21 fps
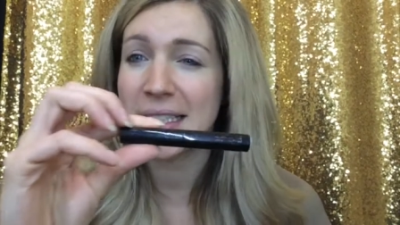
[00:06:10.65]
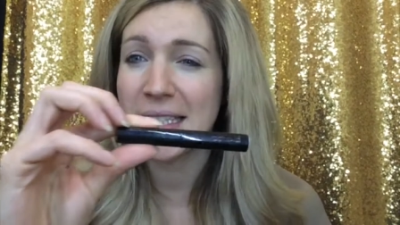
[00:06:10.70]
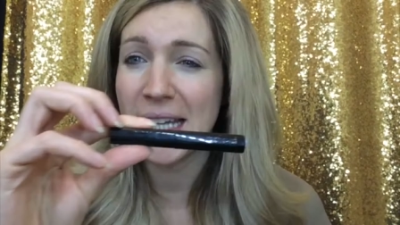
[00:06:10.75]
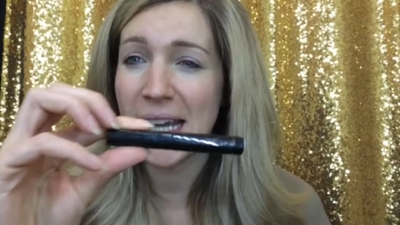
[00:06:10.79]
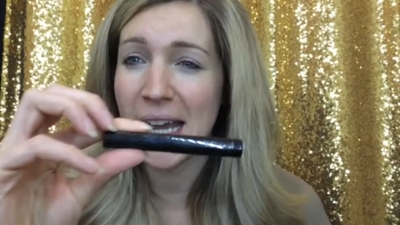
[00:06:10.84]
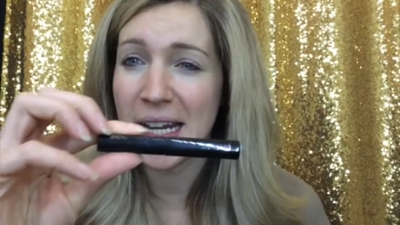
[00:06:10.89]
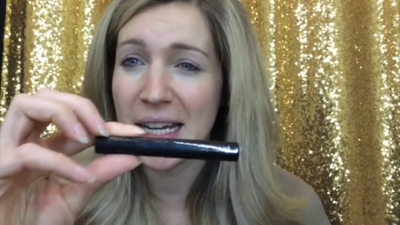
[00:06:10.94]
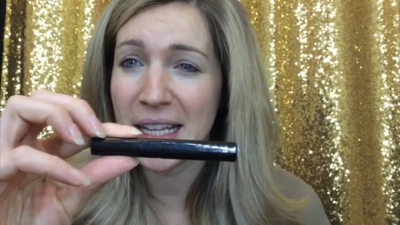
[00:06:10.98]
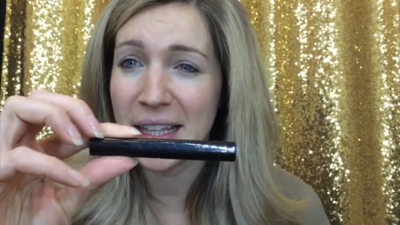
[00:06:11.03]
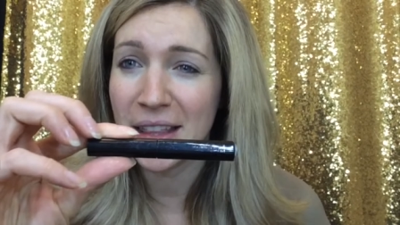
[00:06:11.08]

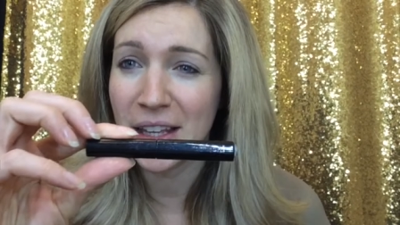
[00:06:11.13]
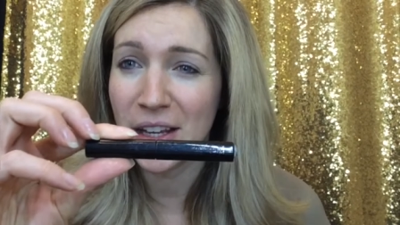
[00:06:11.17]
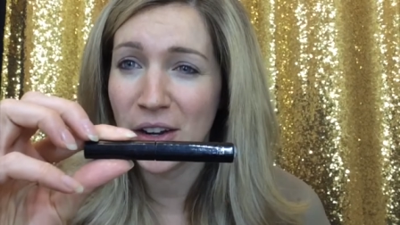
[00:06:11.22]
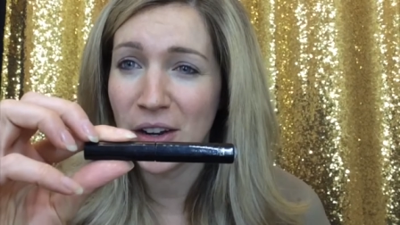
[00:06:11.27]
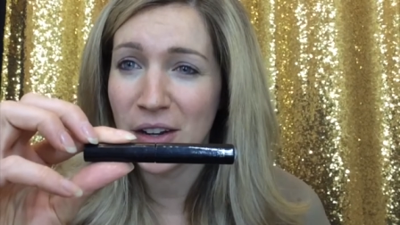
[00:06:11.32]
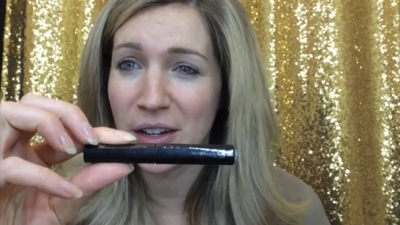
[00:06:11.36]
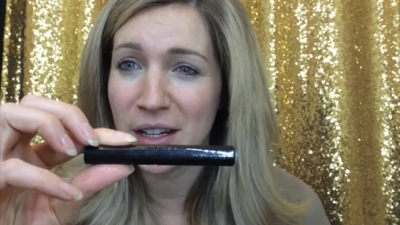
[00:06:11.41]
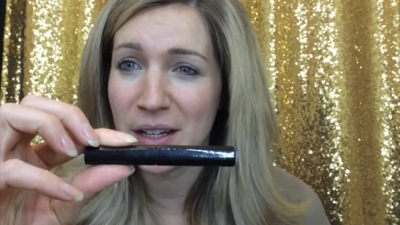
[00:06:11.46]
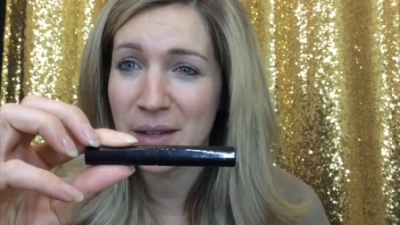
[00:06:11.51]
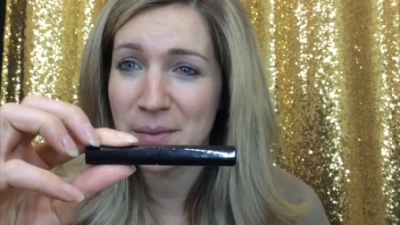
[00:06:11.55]
see
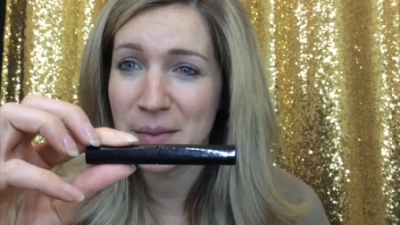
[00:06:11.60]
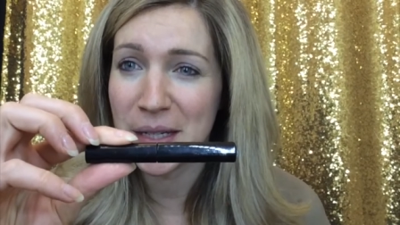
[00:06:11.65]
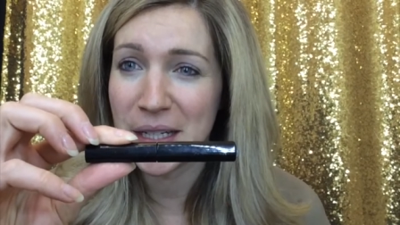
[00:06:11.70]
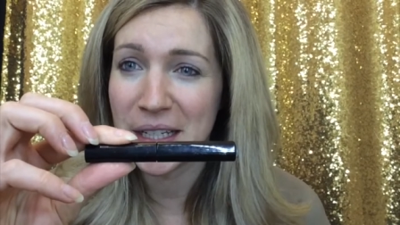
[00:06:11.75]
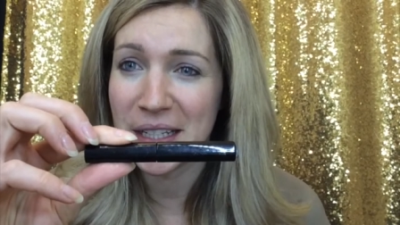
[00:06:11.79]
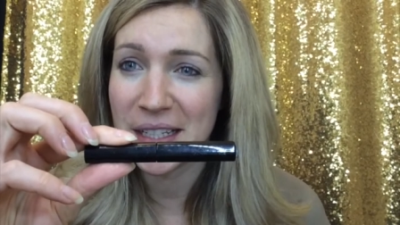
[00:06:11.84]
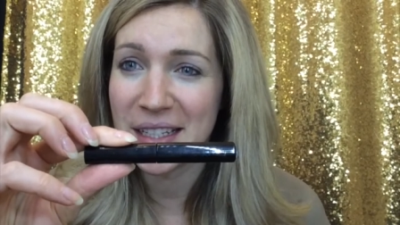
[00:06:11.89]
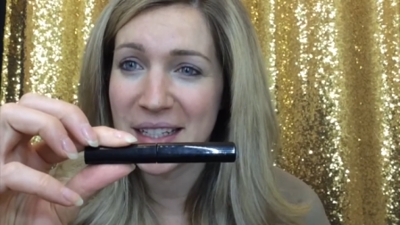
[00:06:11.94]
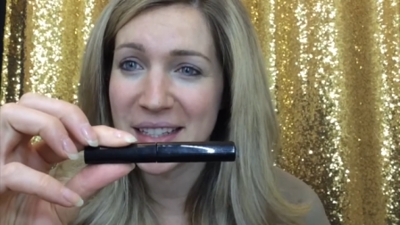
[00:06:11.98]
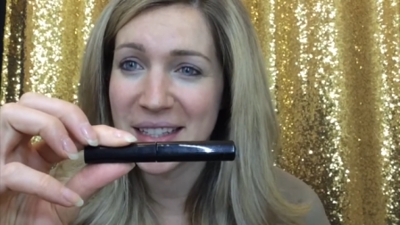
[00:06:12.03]
anything on it
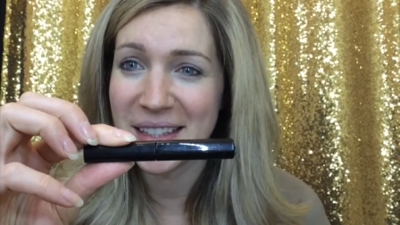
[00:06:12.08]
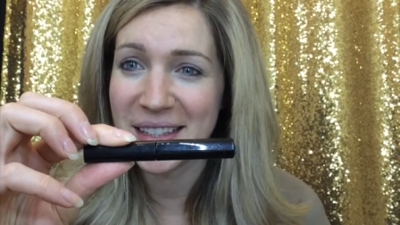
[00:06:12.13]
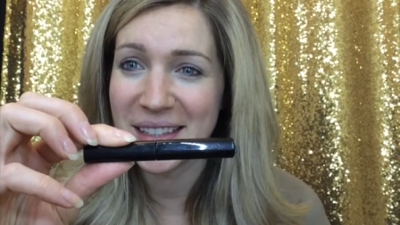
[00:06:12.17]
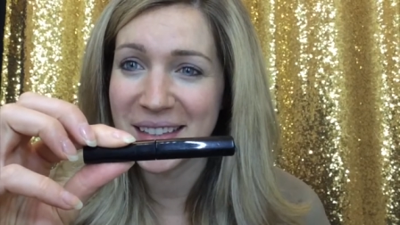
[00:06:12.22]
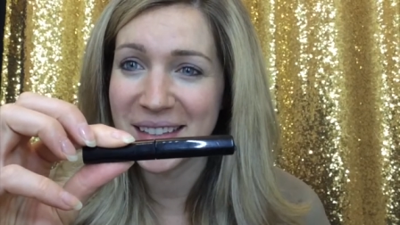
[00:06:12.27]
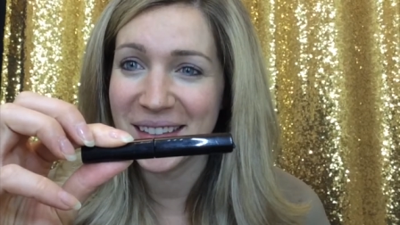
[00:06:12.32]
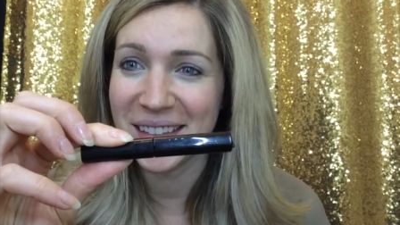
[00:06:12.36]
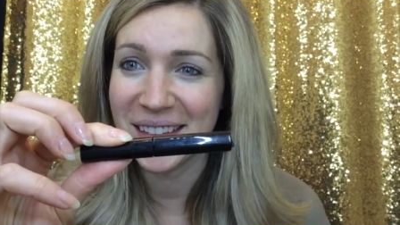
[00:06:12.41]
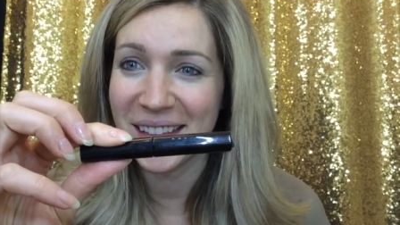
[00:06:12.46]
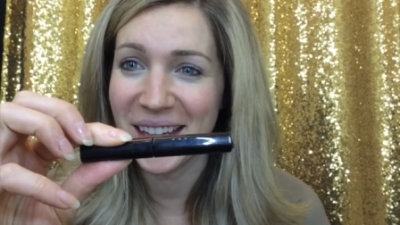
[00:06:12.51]
because
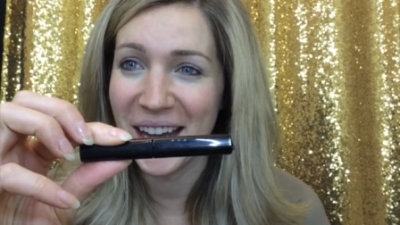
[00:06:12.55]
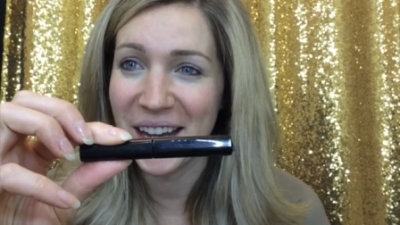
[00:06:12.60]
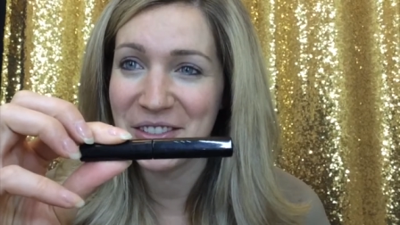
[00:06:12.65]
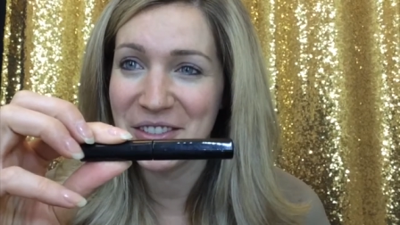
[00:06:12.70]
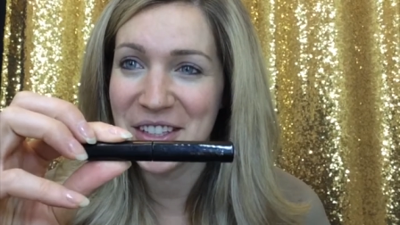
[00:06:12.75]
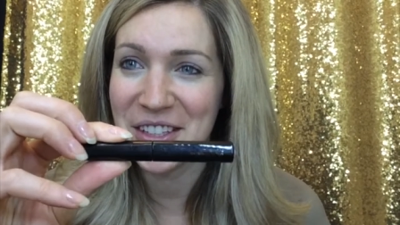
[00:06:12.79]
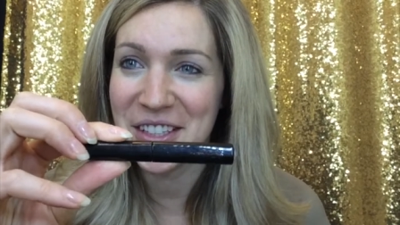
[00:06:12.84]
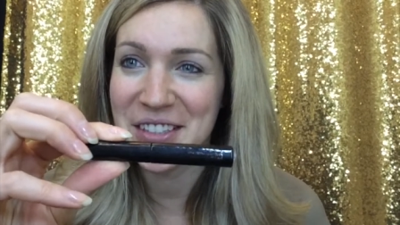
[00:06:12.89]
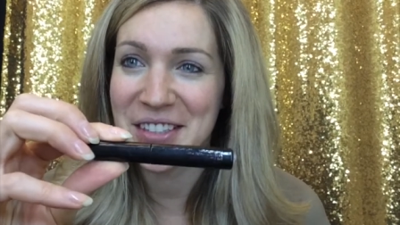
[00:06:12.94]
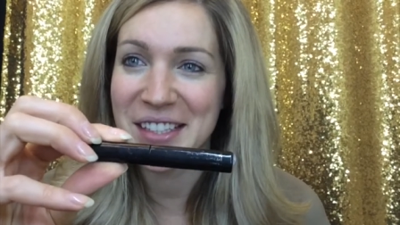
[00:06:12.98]

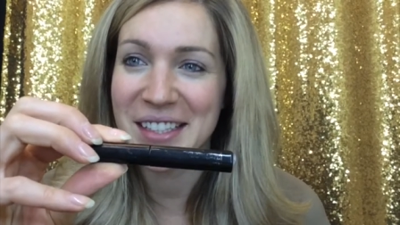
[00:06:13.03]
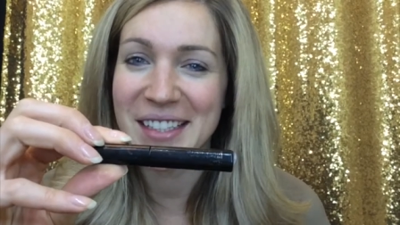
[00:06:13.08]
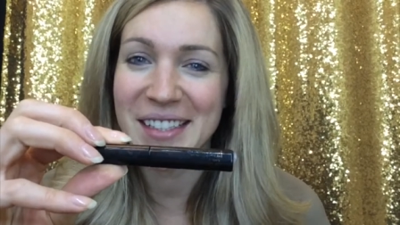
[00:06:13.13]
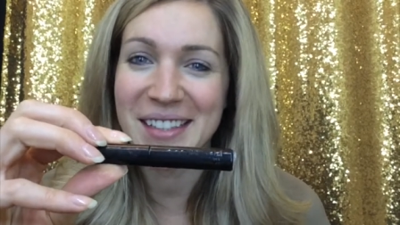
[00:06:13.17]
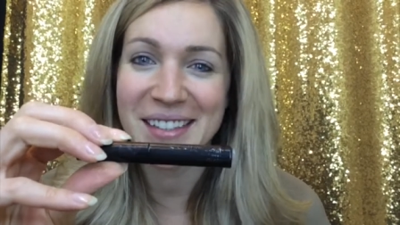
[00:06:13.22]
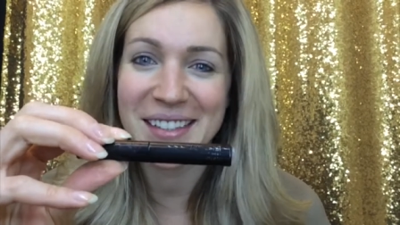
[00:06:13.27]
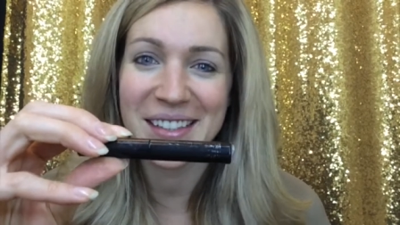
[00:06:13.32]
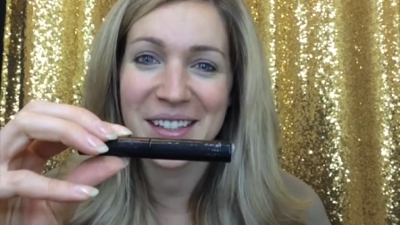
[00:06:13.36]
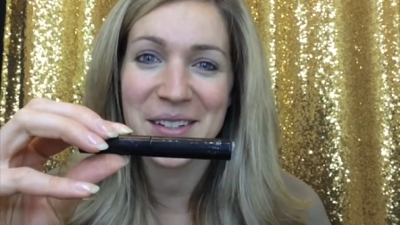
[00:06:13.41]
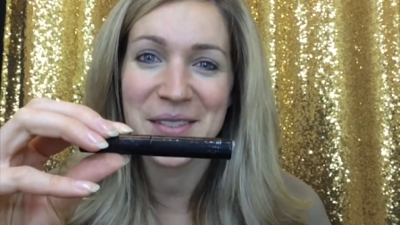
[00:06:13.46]
I've used
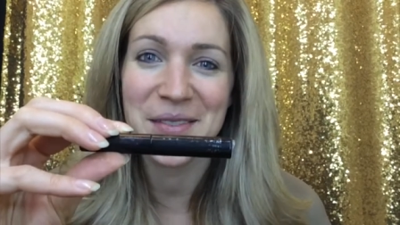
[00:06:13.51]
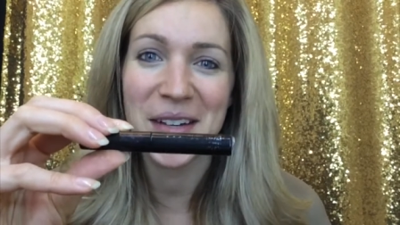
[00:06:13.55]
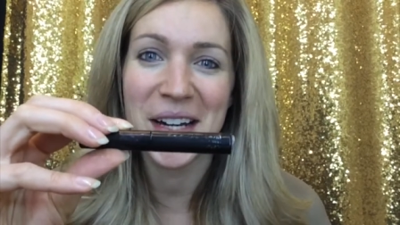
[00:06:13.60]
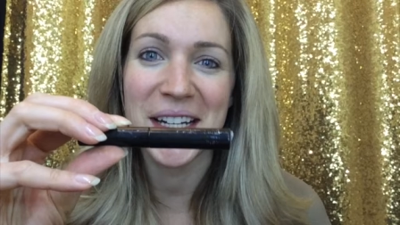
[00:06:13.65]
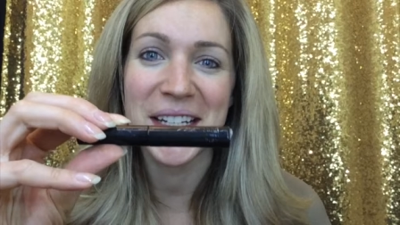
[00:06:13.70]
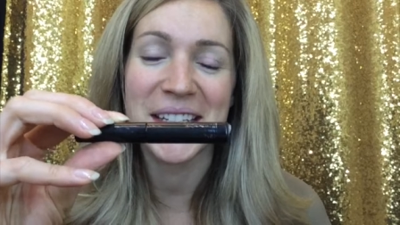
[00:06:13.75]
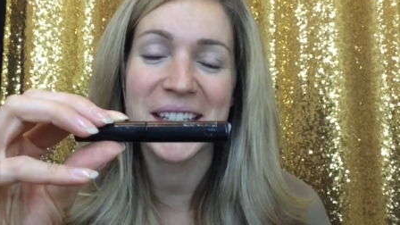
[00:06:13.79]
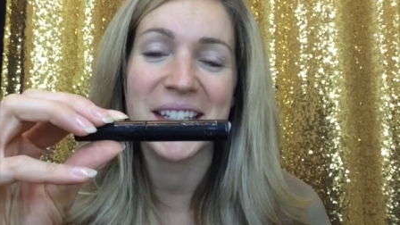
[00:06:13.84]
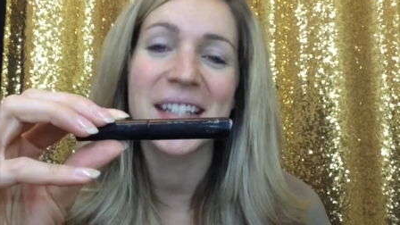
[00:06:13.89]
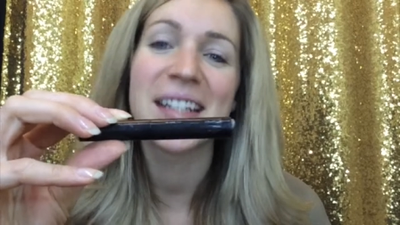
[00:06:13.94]
it so
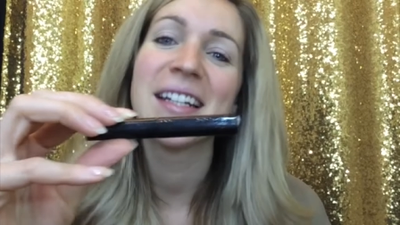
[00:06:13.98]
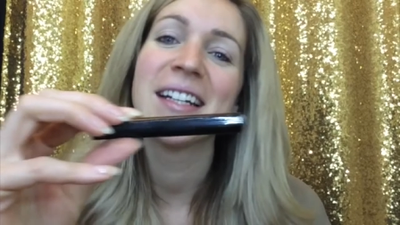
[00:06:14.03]
much.